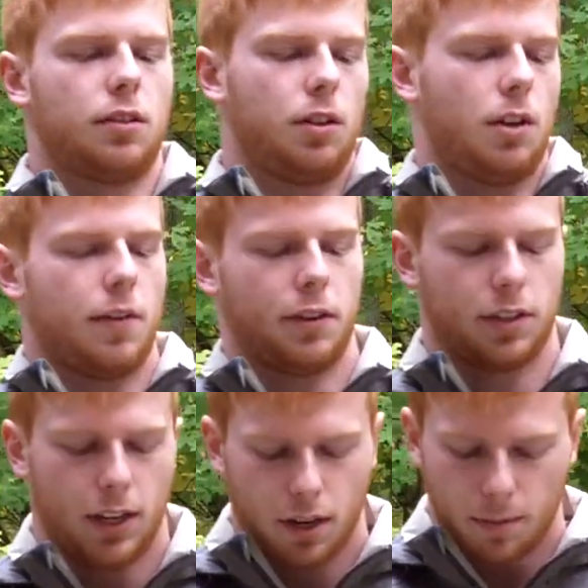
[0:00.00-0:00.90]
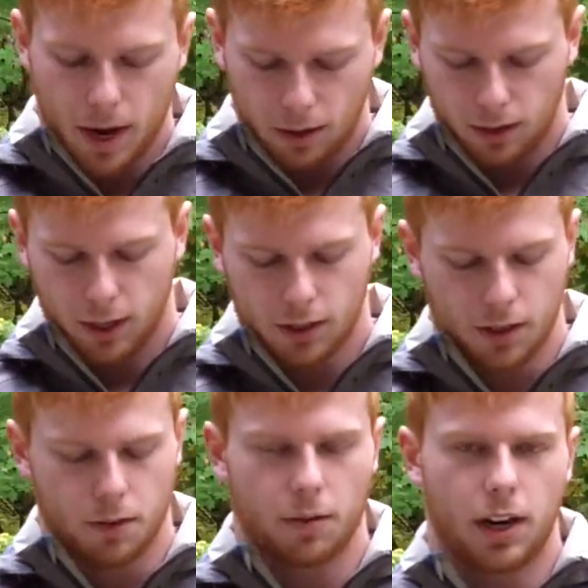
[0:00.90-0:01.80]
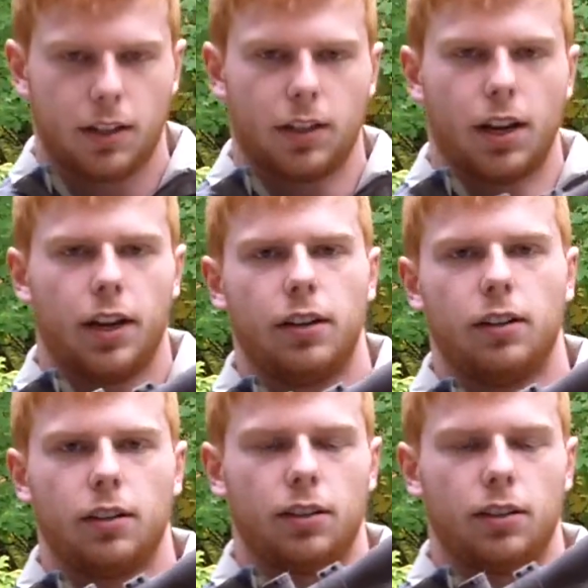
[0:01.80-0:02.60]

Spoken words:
So you have your standard mag release on your right side,